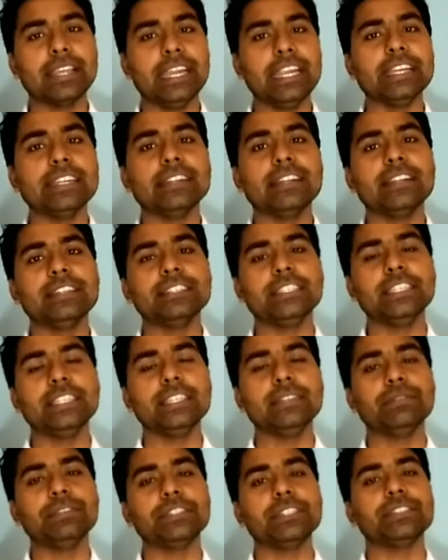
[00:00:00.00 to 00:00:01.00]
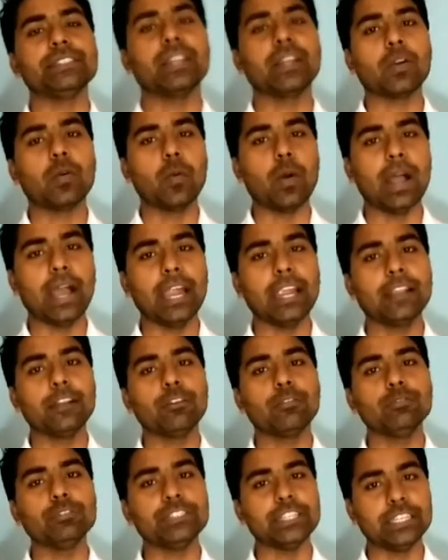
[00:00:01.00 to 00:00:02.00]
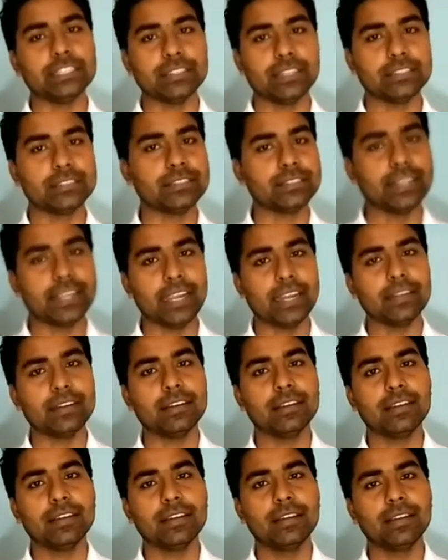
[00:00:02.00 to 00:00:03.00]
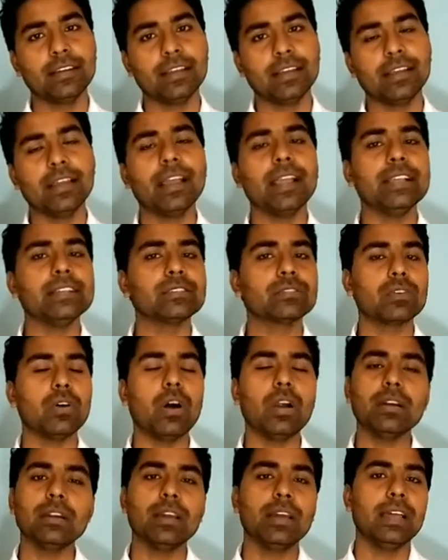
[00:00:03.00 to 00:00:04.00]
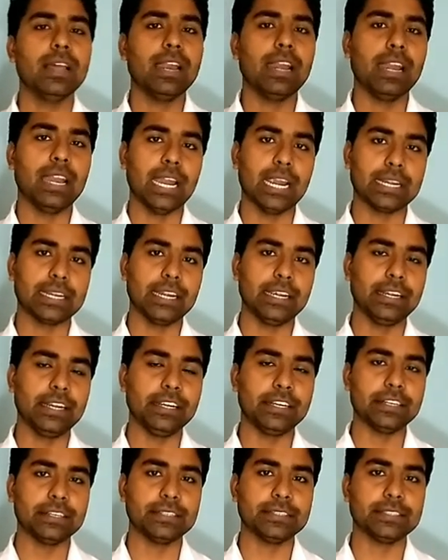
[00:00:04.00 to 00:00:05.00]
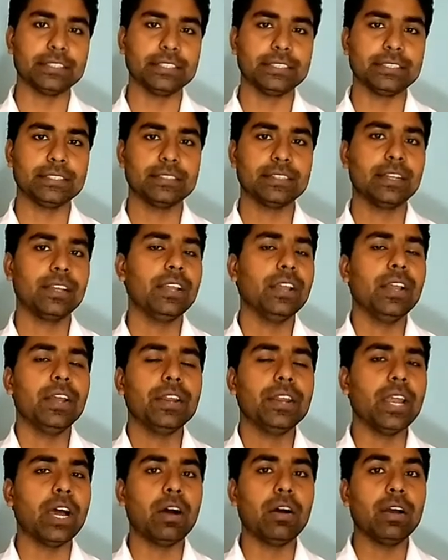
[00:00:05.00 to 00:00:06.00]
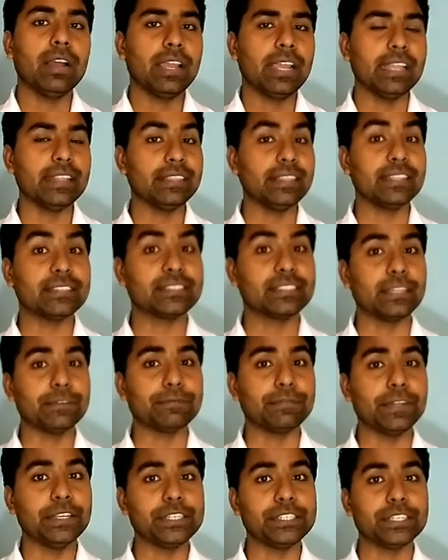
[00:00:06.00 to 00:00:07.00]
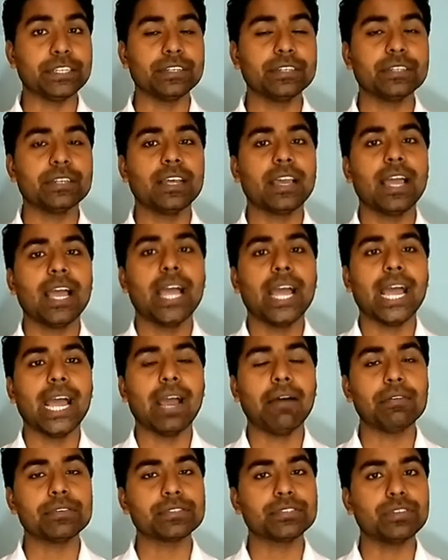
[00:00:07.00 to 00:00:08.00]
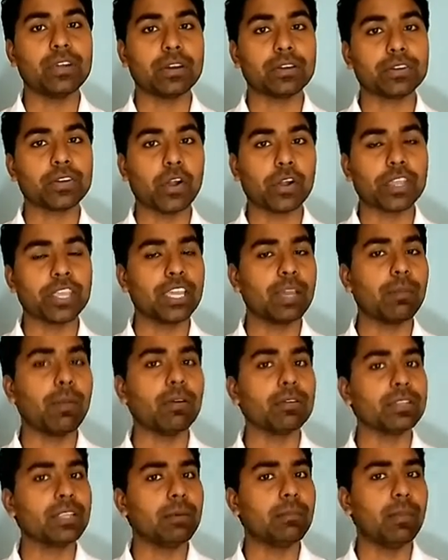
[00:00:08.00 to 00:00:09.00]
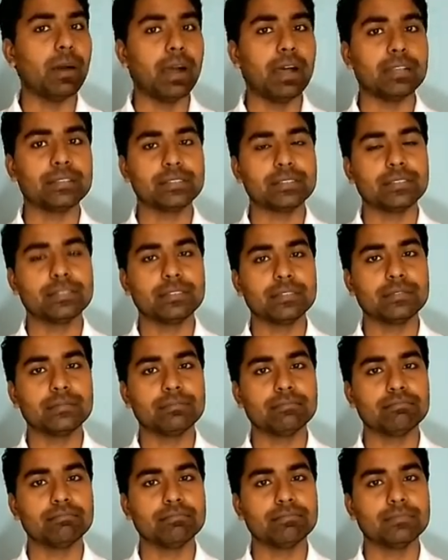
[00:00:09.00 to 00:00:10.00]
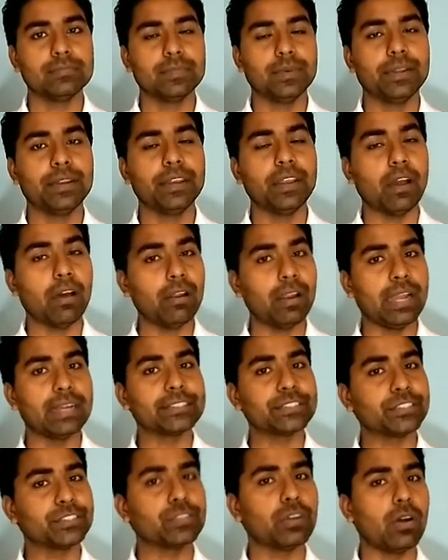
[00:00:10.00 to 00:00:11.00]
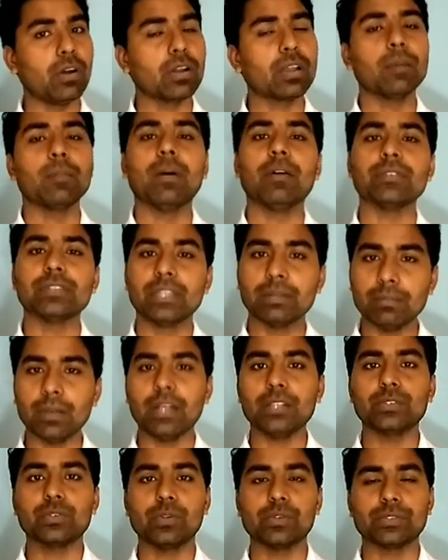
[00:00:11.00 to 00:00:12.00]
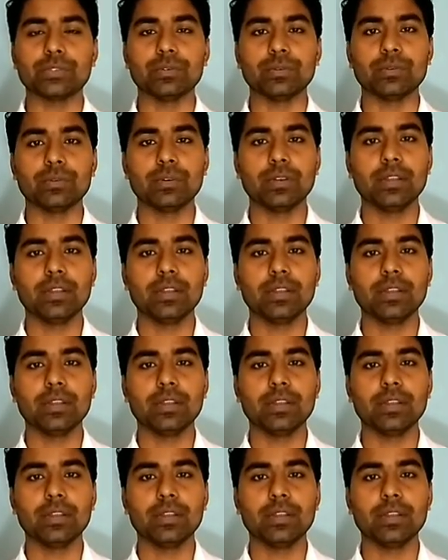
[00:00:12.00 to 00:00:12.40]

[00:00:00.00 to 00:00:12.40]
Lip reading: heat energy which is required to change the state is called latent heat energy. Now in this definition I was not talking about the mass. Now let's talk about the mass also.